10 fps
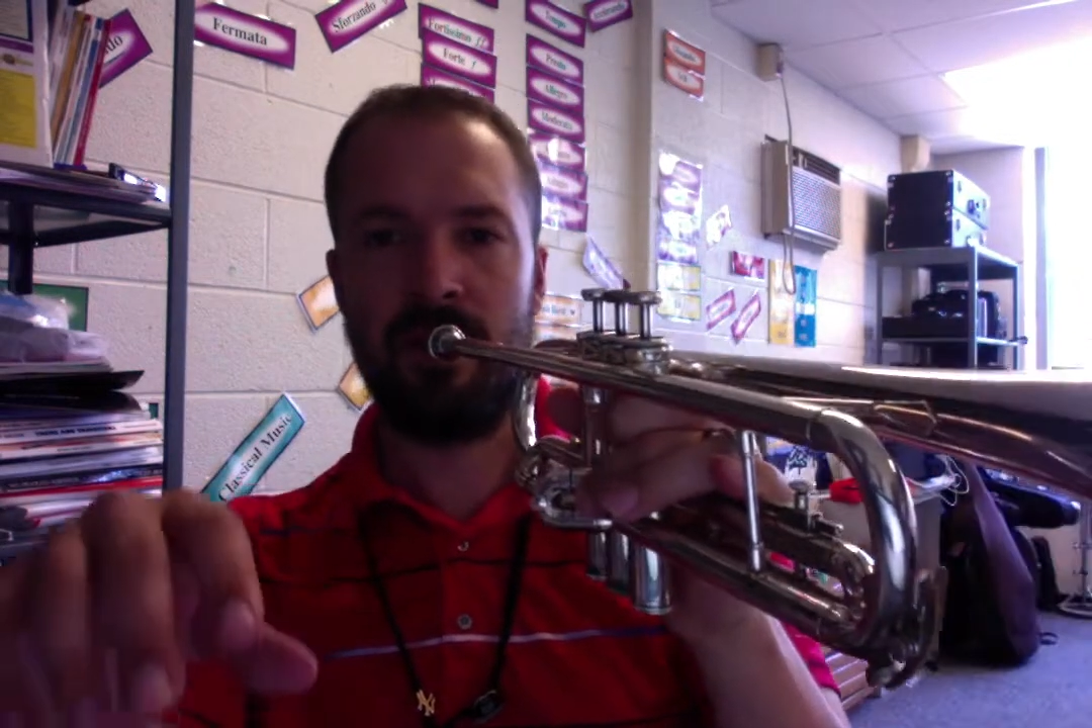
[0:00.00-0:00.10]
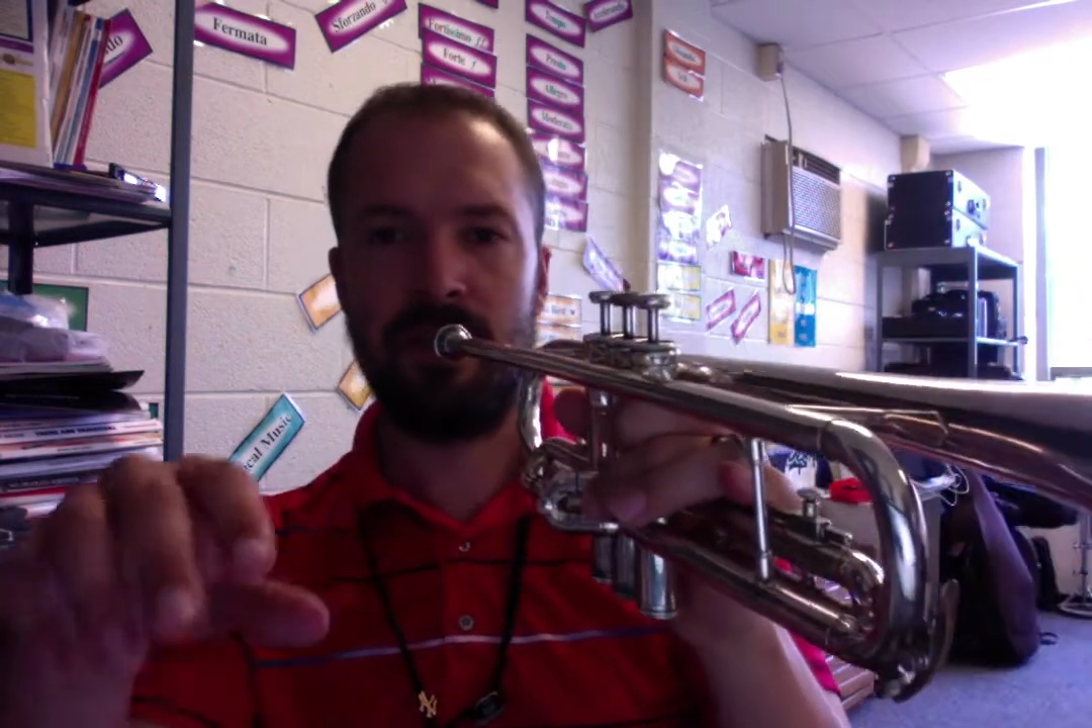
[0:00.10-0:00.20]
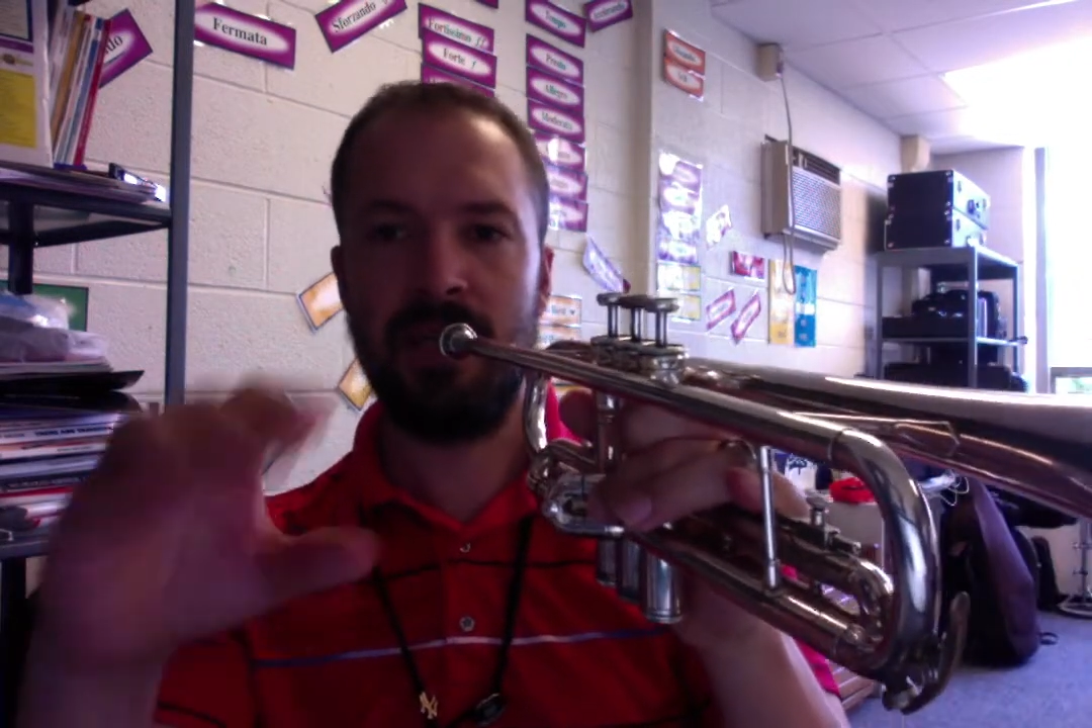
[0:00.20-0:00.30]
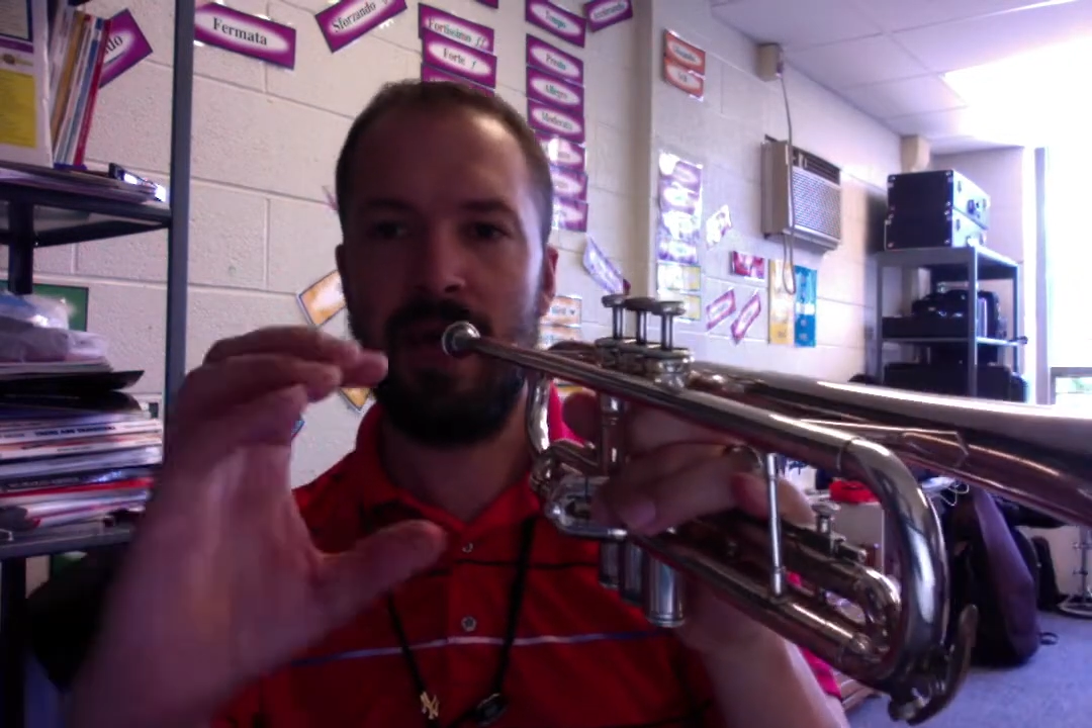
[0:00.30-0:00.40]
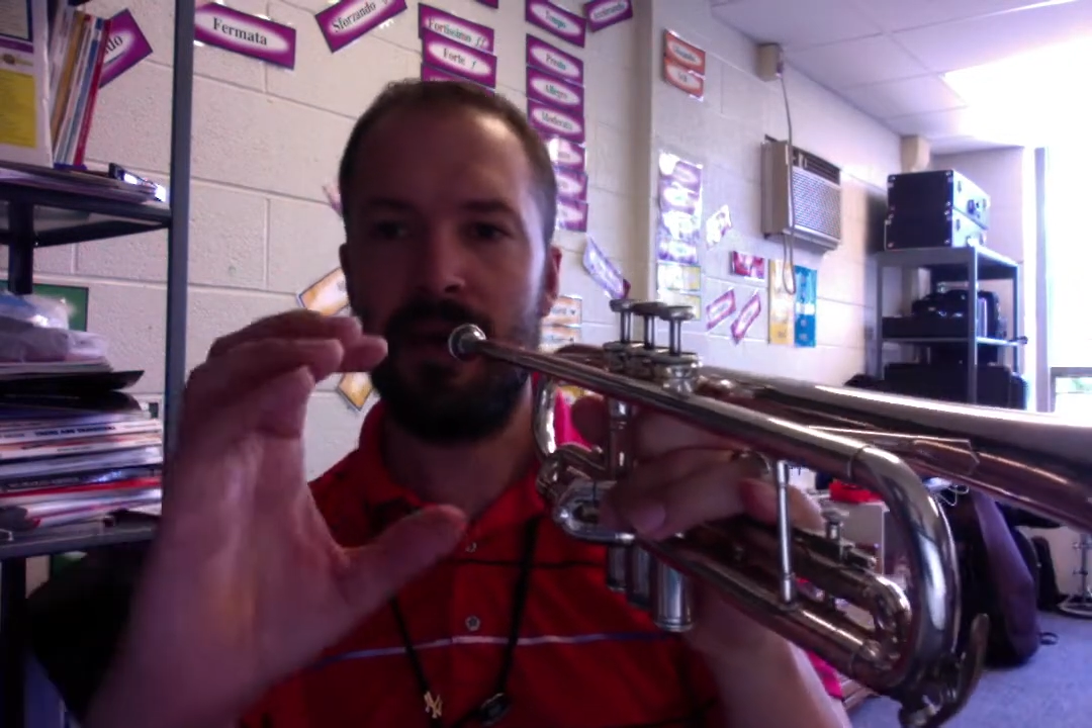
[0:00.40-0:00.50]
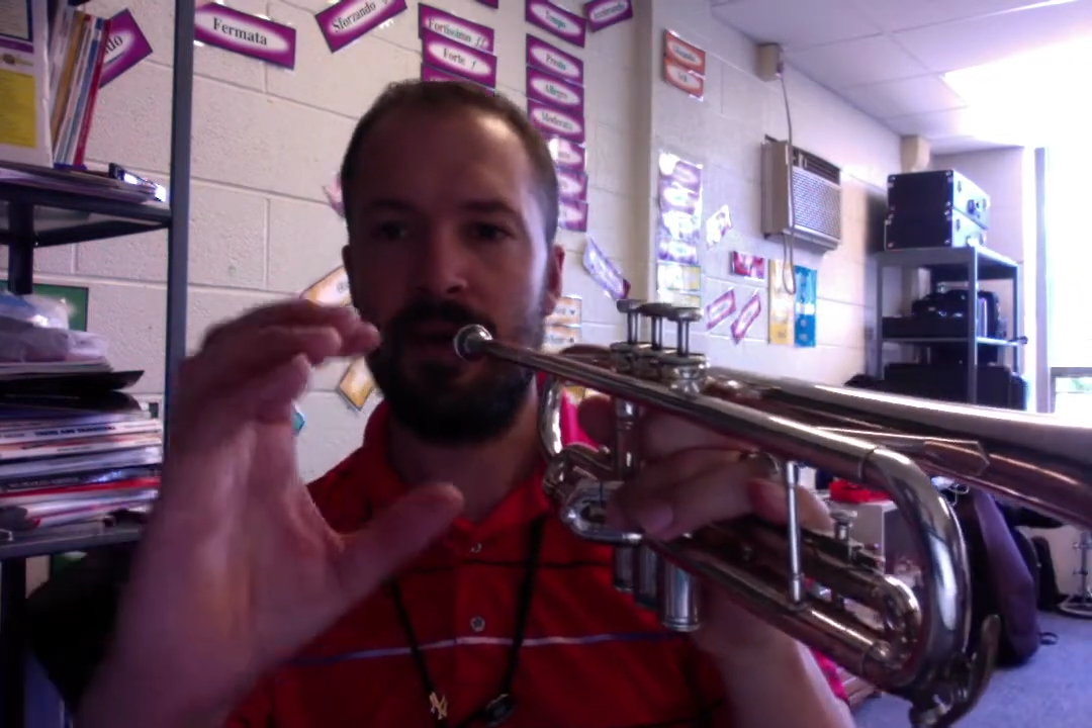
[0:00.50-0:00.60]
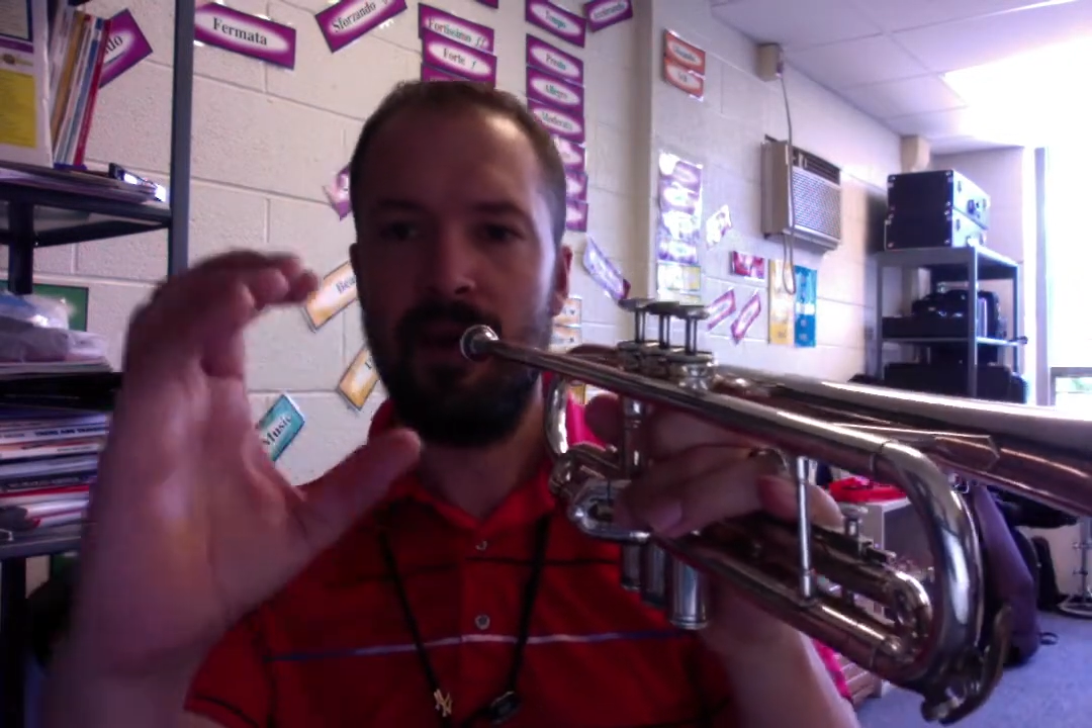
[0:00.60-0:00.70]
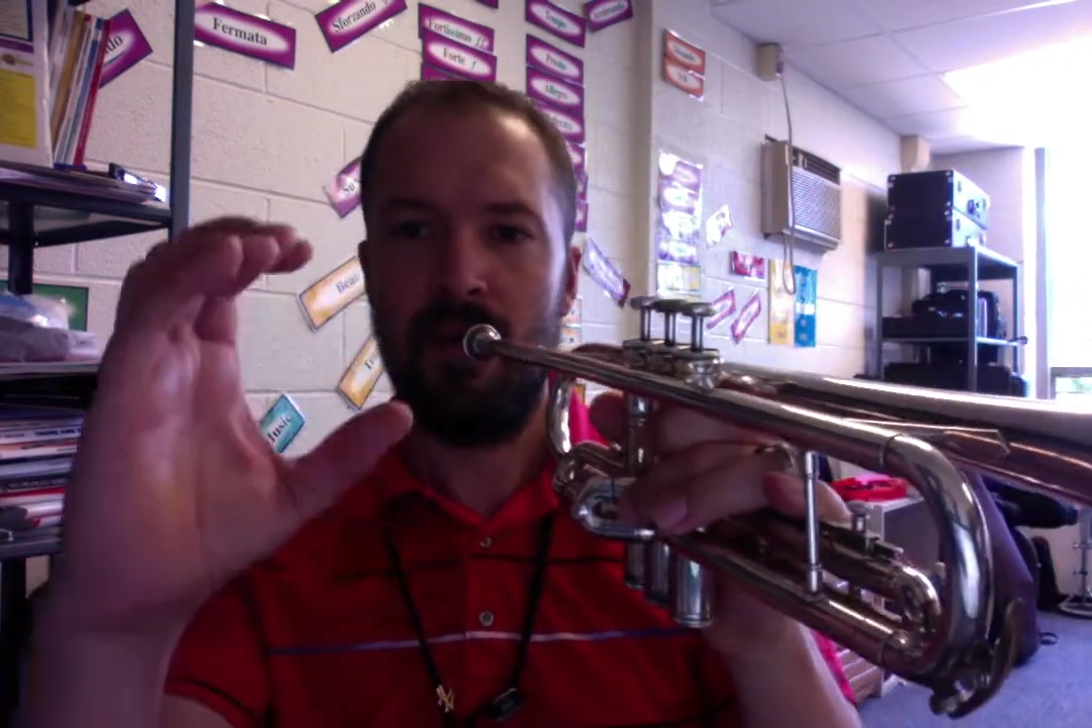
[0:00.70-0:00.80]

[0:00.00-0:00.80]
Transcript: other side.